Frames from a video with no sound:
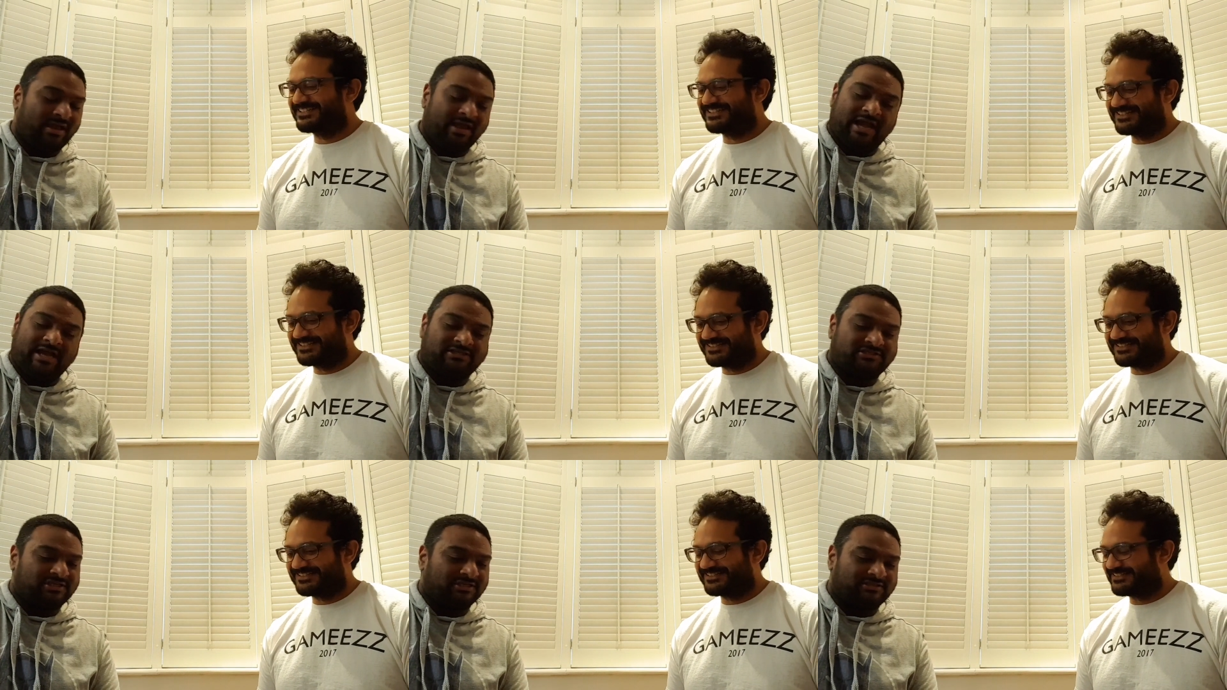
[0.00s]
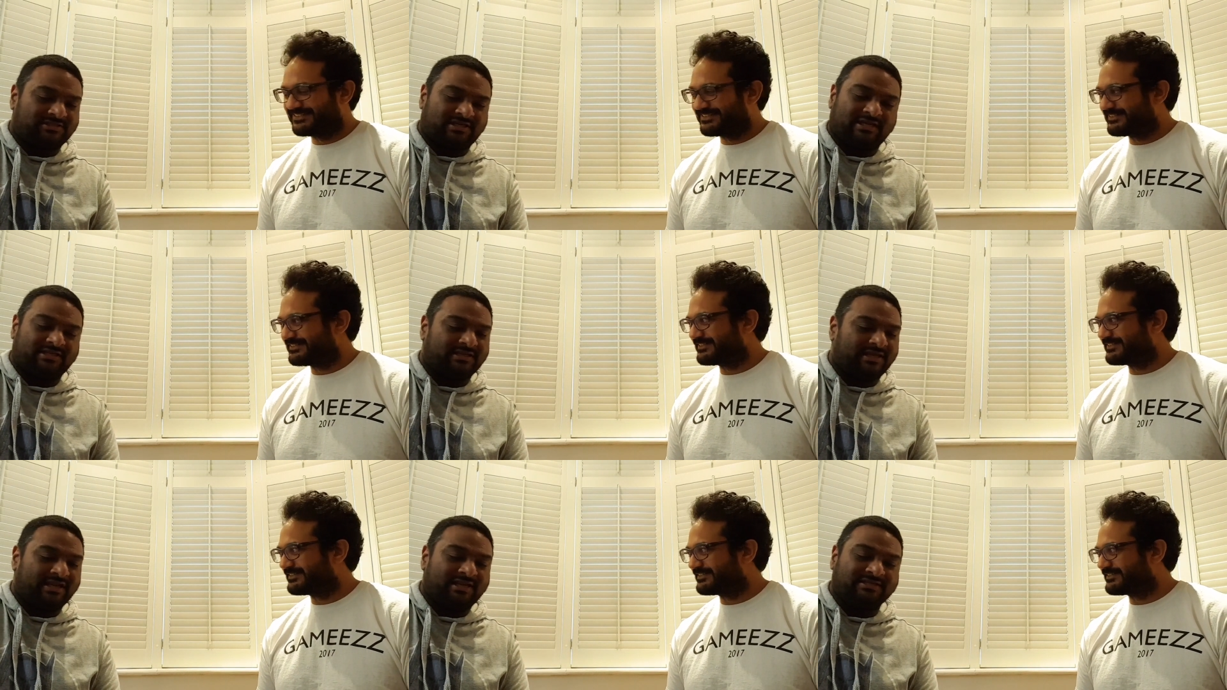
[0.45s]
Speaker 1: It's just,
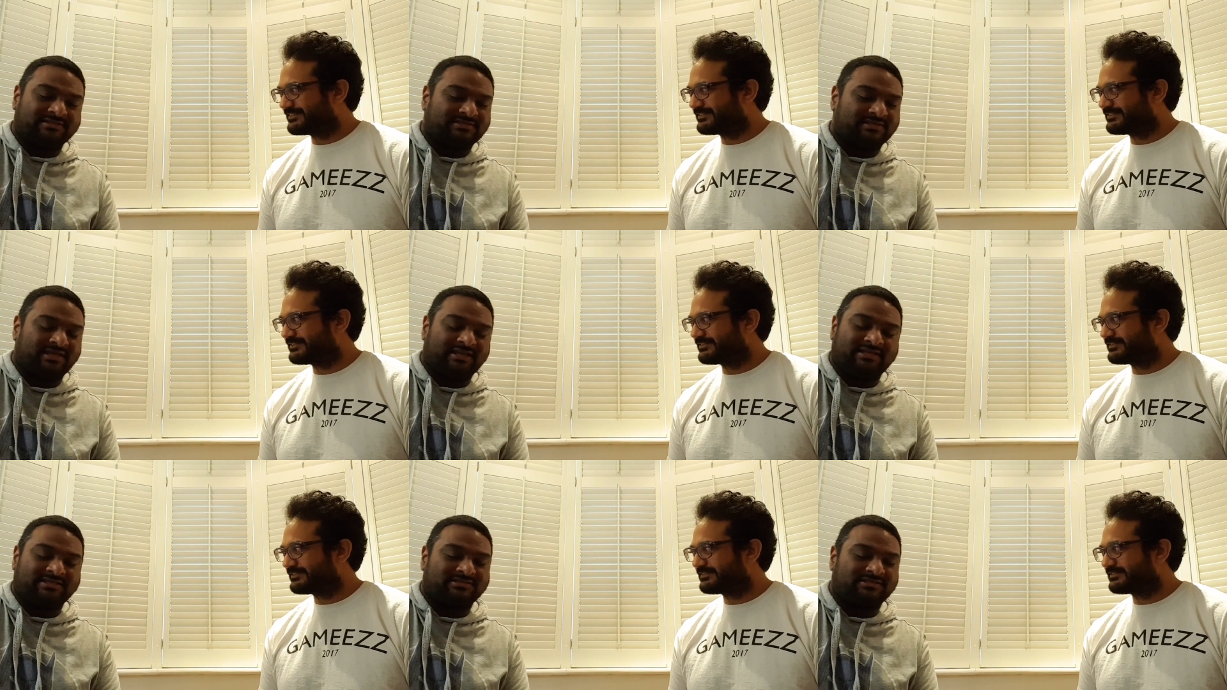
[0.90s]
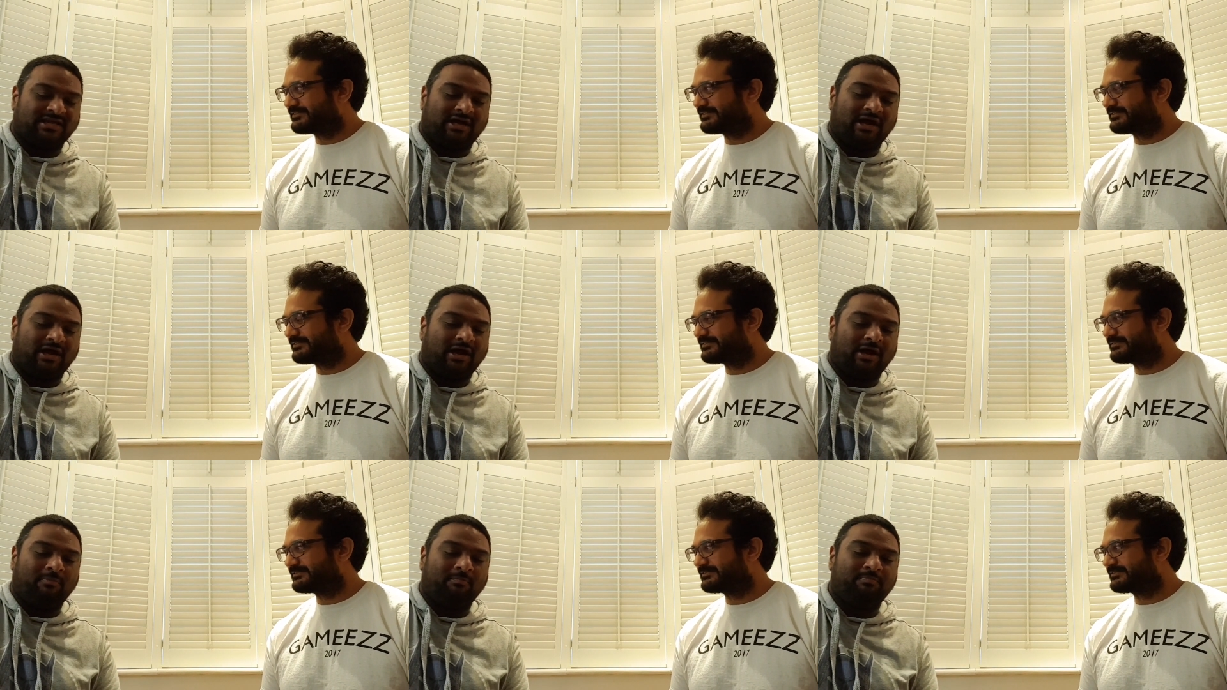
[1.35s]
it, it is it is
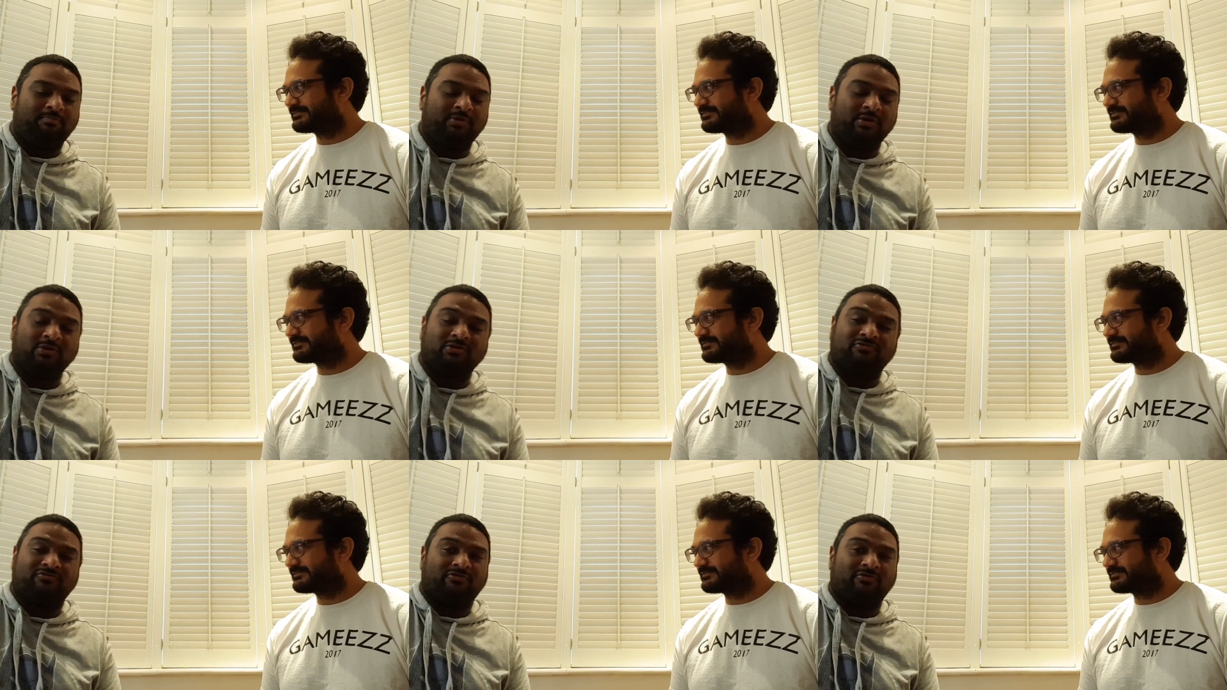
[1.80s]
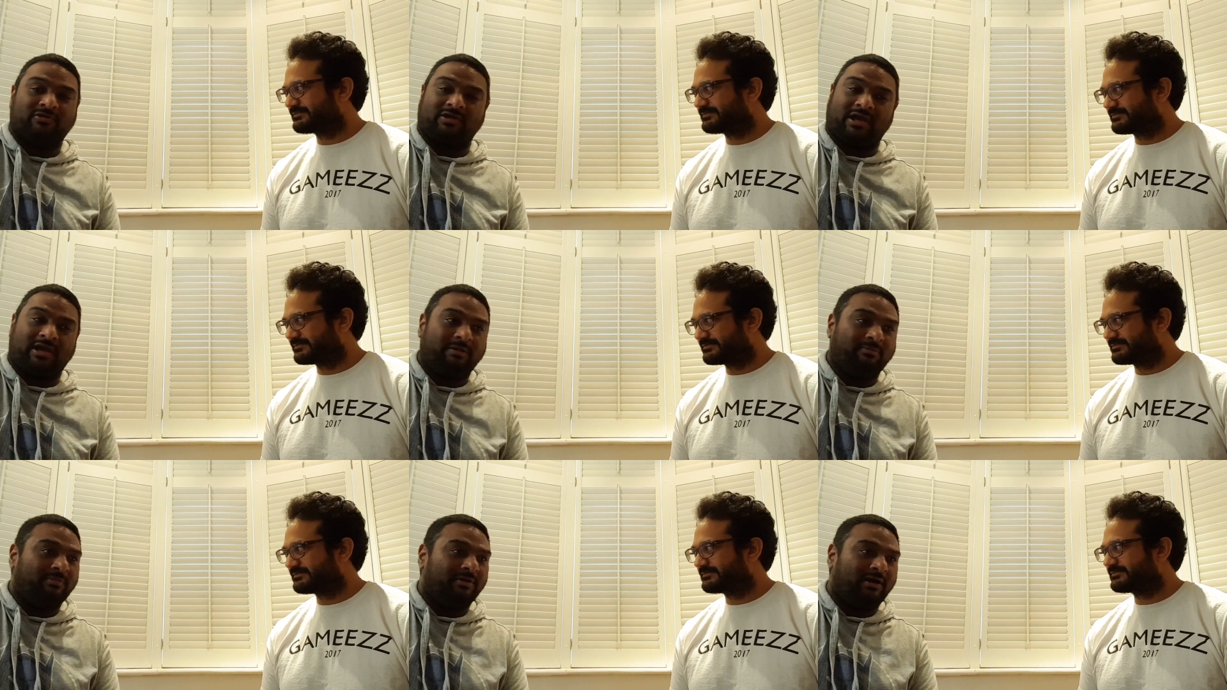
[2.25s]
a, a beautiful
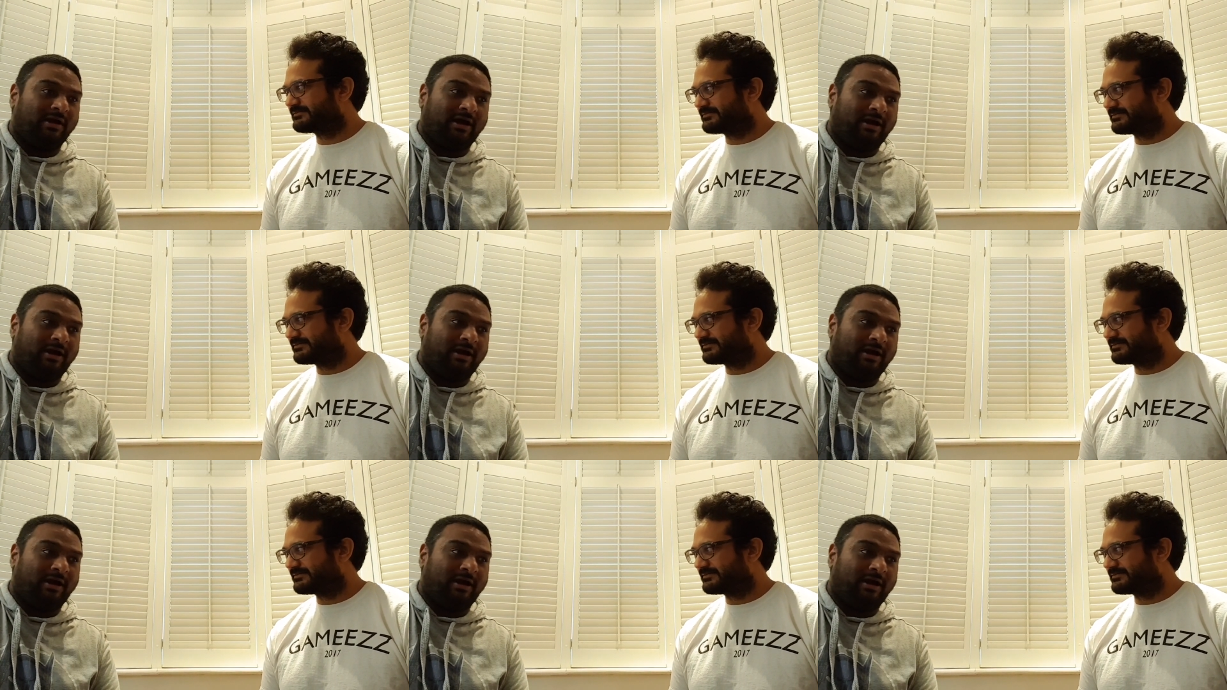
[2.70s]
game.